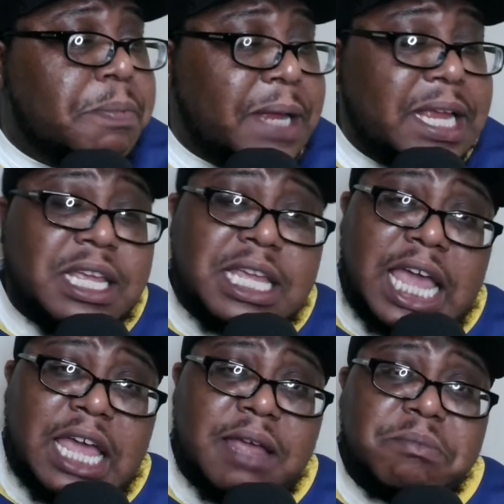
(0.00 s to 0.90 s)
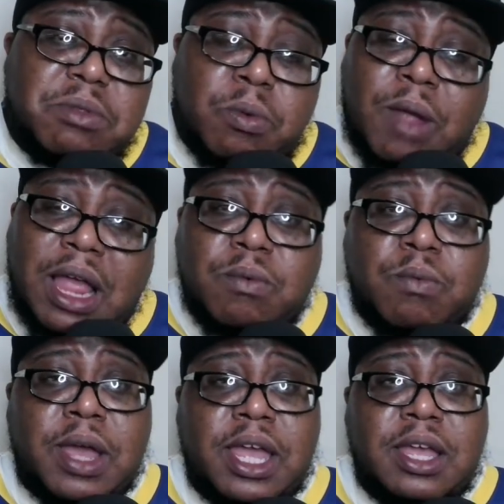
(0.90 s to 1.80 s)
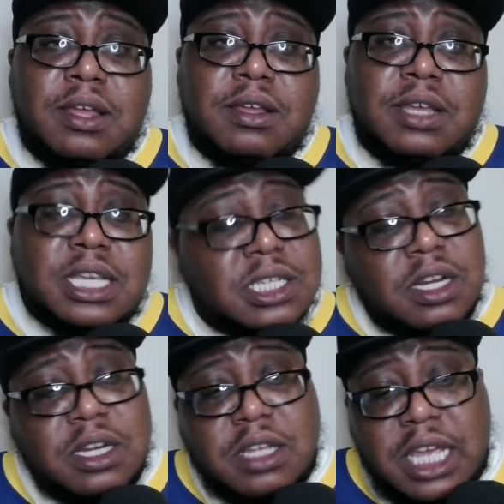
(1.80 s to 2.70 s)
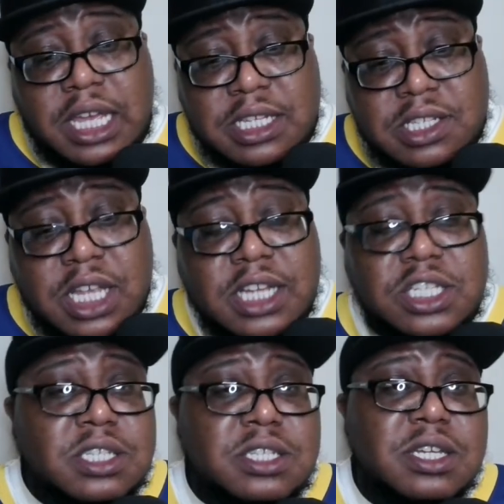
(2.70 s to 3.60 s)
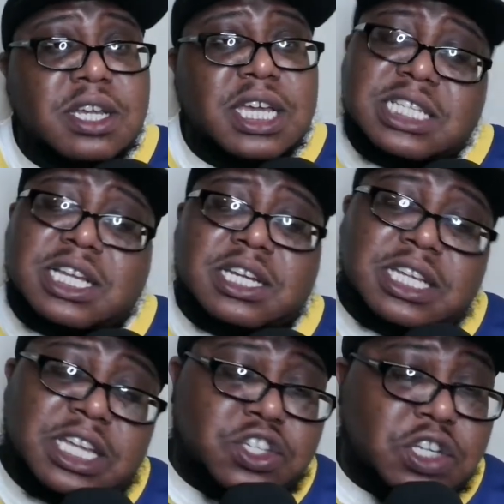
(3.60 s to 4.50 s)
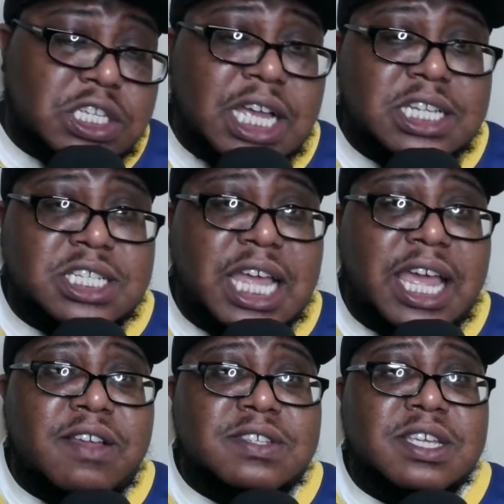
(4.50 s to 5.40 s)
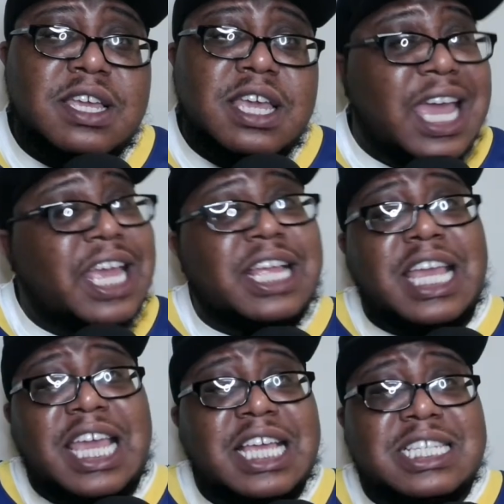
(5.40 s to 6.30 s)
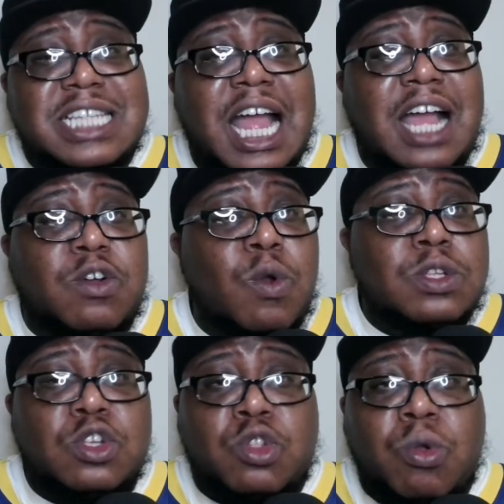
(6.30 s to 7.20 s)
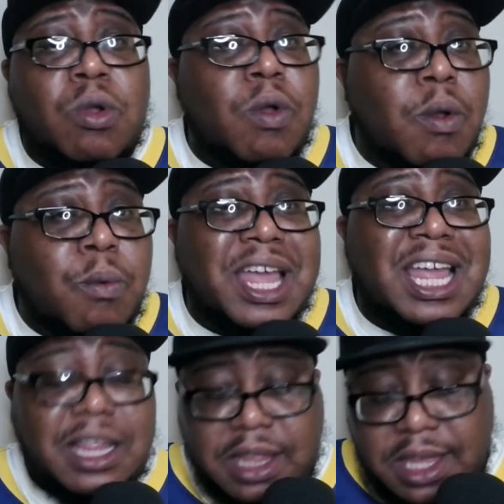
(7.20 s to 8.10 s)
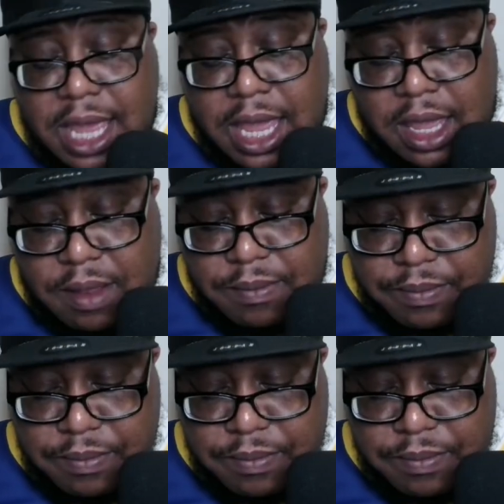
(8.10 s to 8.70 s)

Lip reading: to play the game the right way. He's going to get his touches. He's going to get you touchdowns. And he is not going to throw away the game.